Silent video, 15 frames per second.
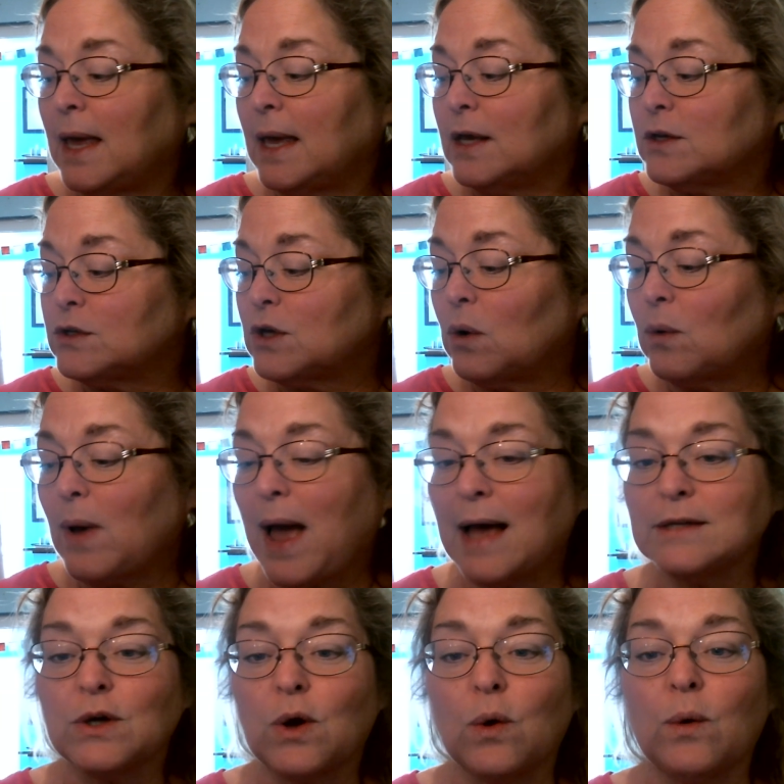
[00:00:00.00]
So
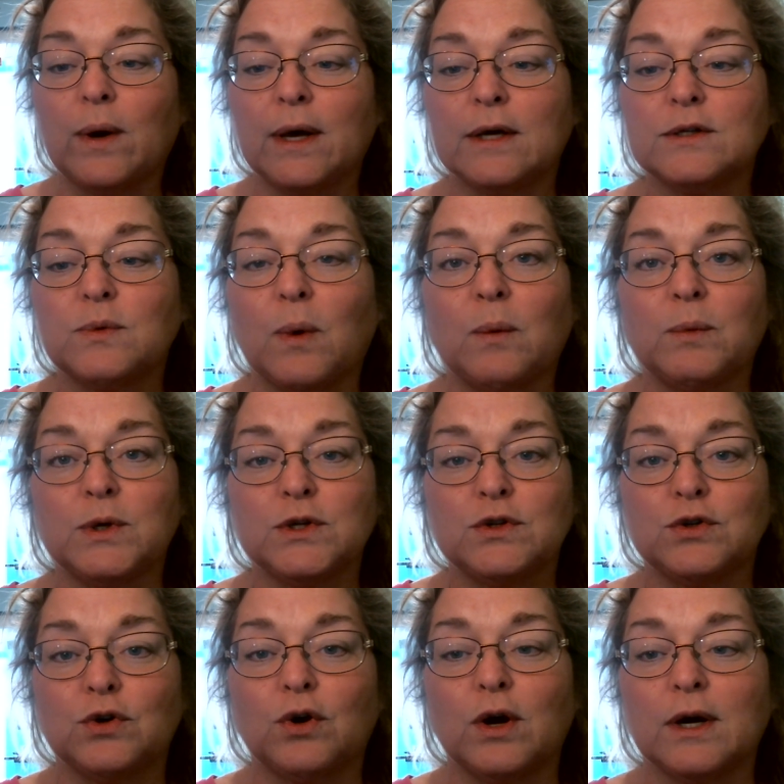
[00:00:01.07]
as always, when we
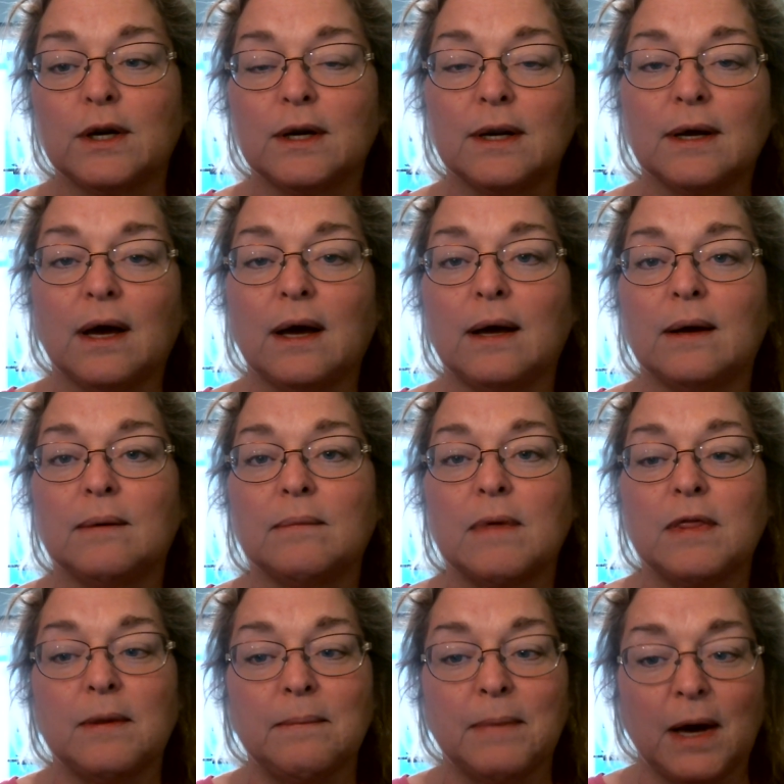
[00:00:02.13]
start
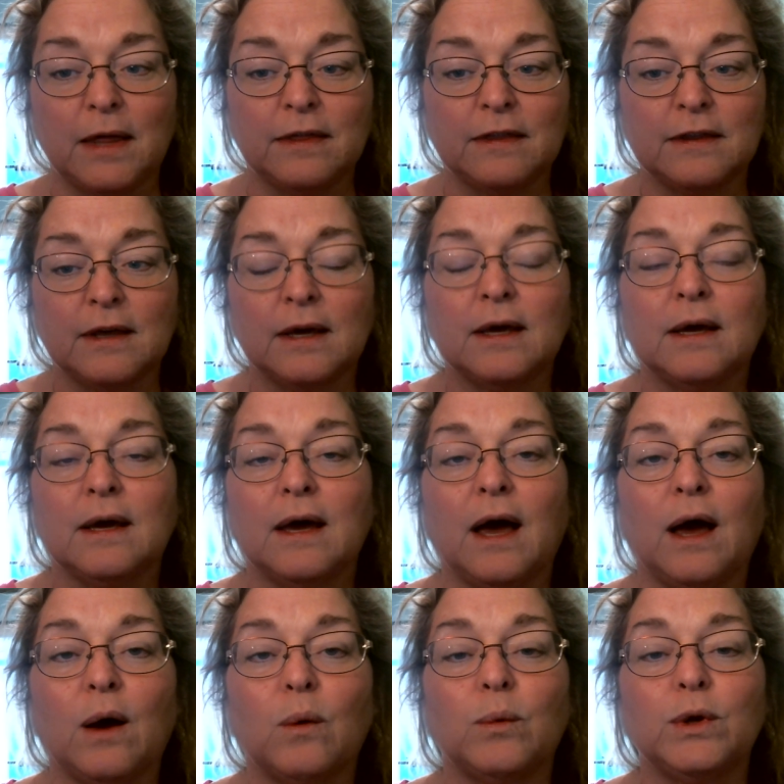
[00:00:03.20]
the month,
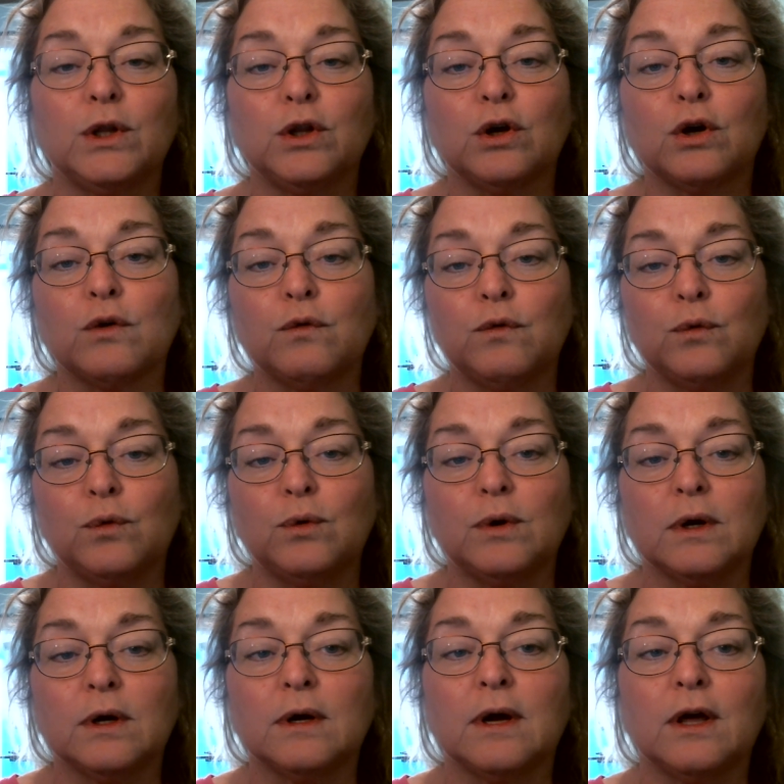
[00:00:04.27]
we look
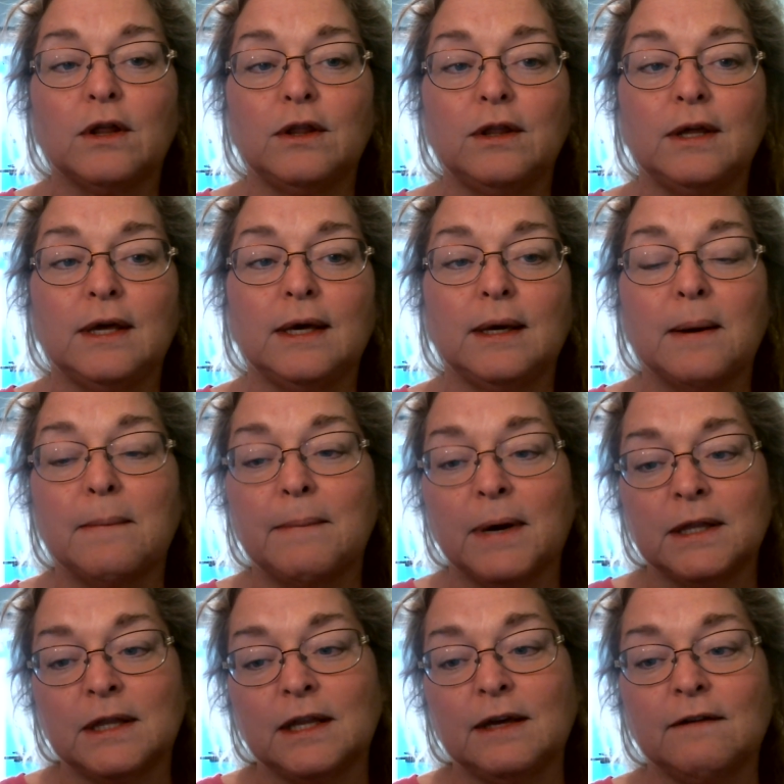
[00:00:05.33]
for the
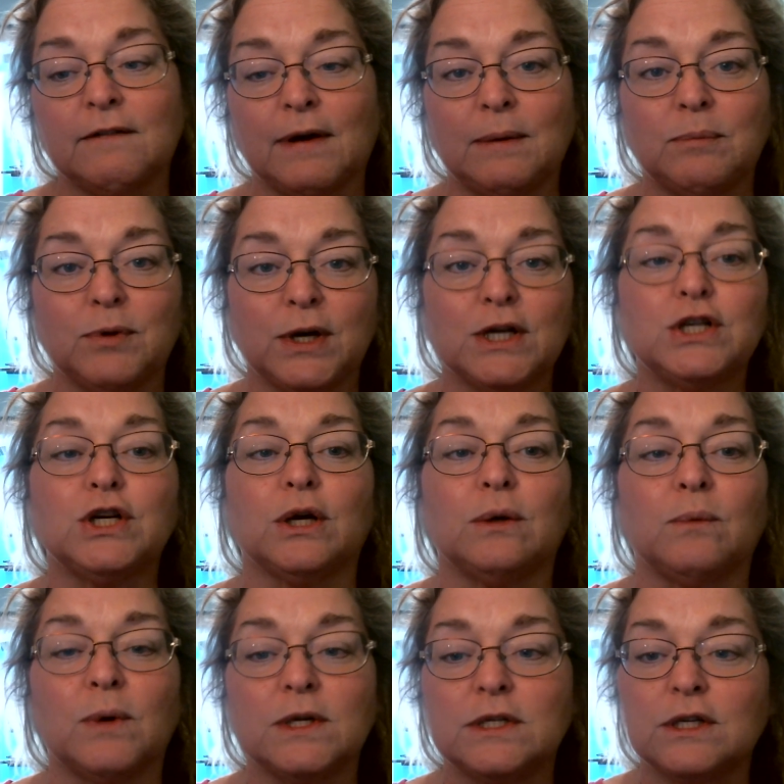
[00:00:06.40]
monthly vibration.
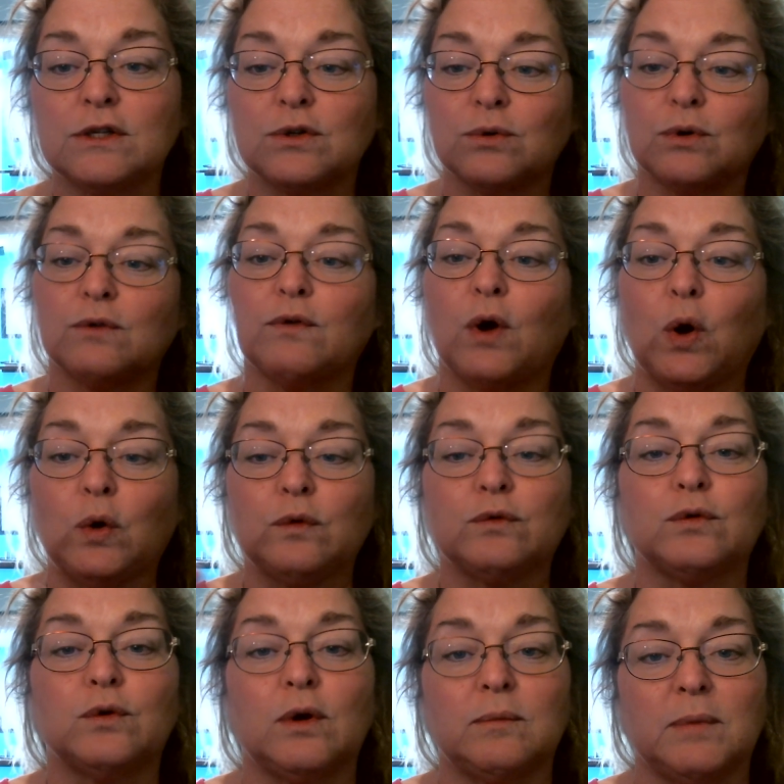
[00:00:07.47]
What's the sort of
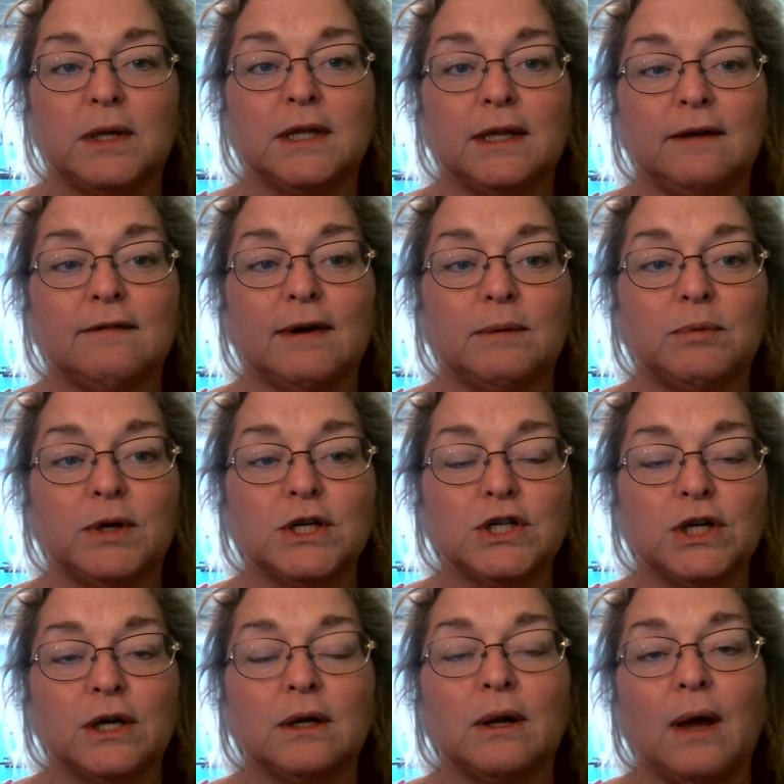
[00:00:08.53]
overall monthly
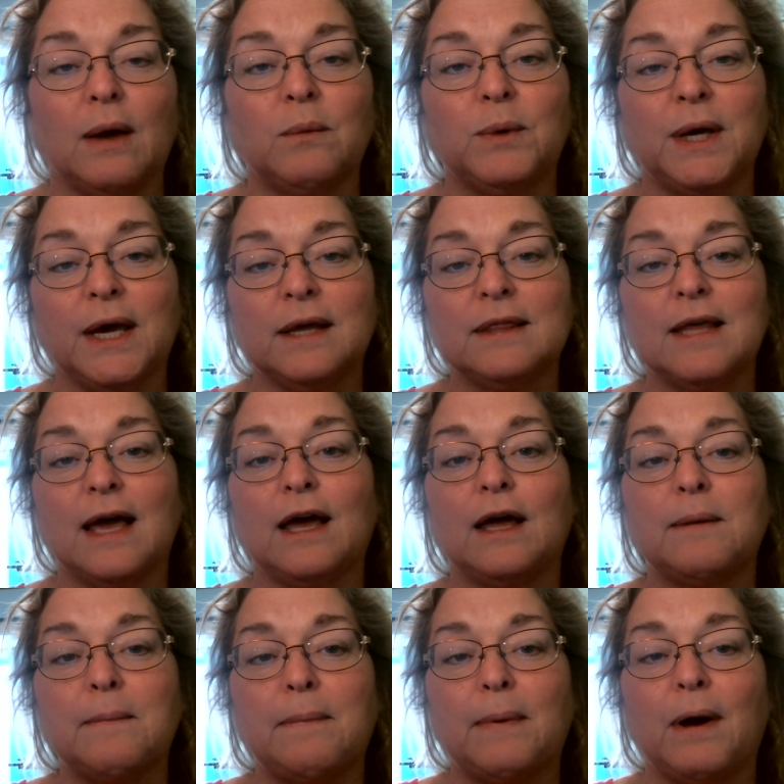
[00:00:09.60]
vibration? And we get
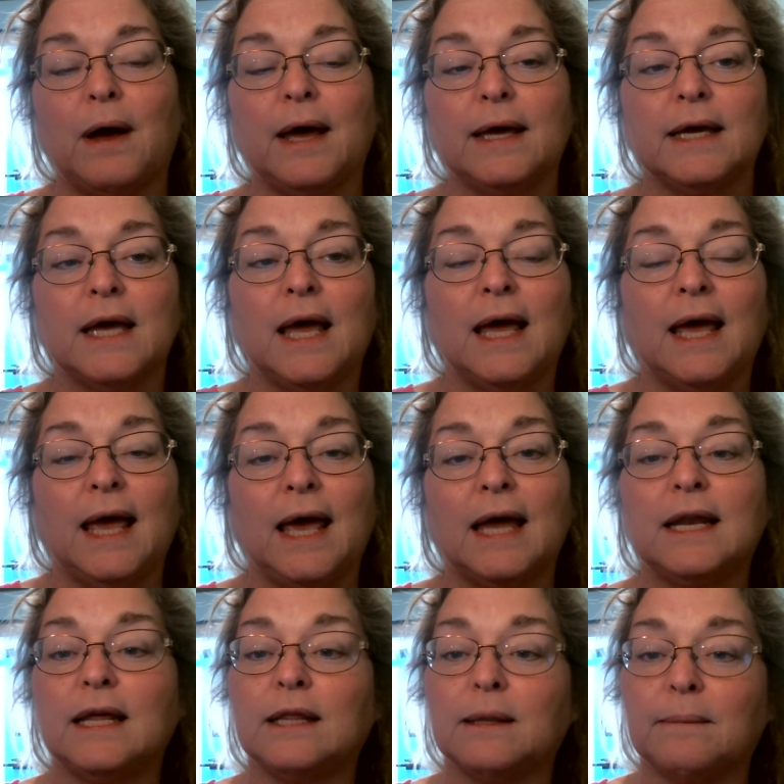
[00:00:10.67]
that by
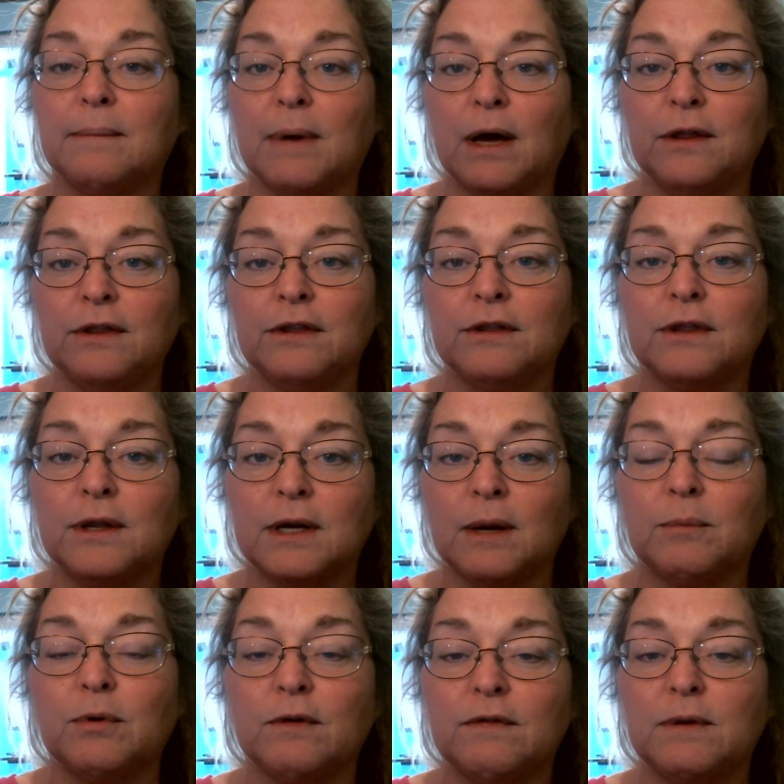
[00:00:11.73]
adding the month, the
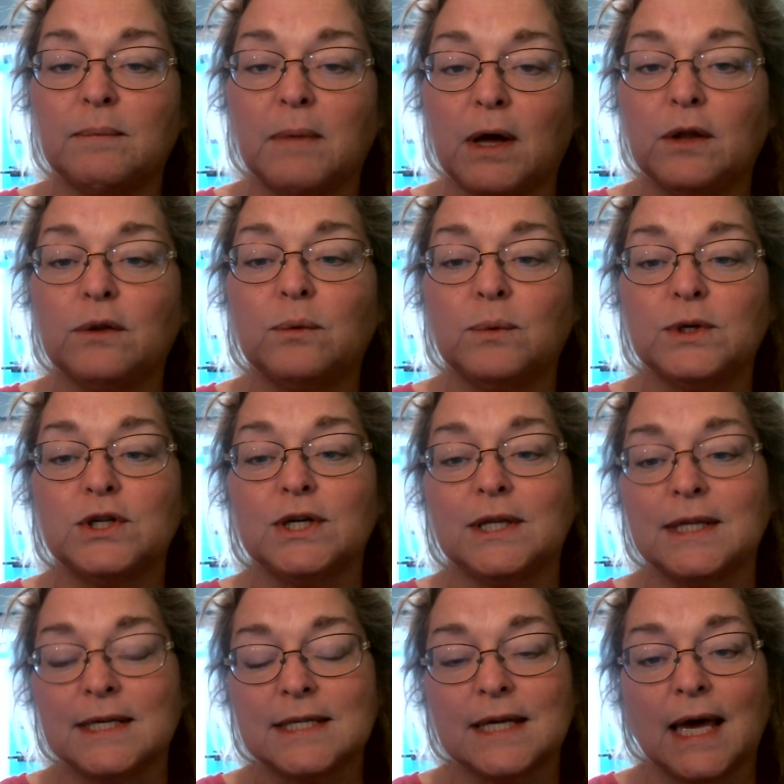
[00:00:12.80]
number of the month, which in
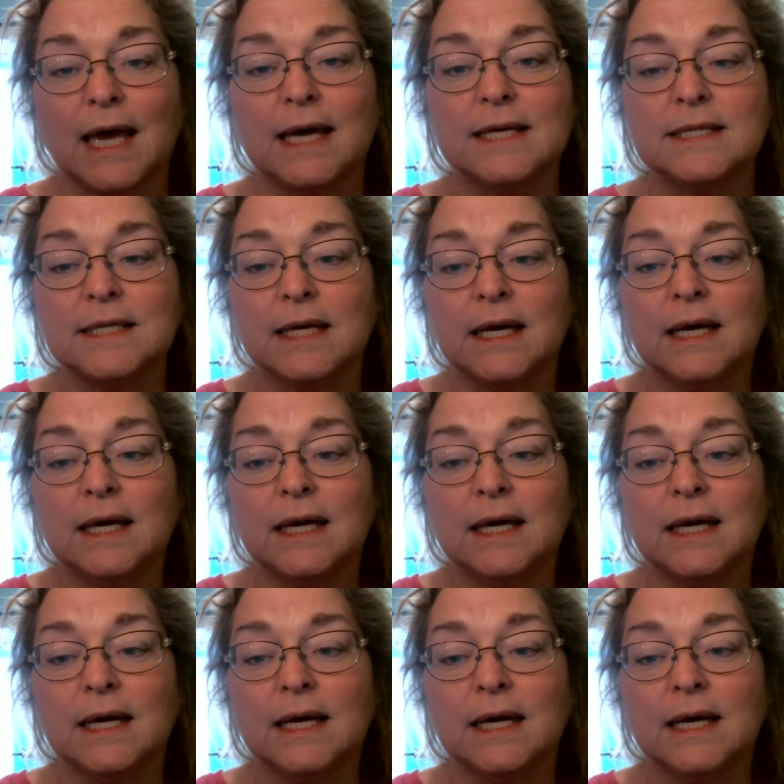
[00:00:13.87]
this case,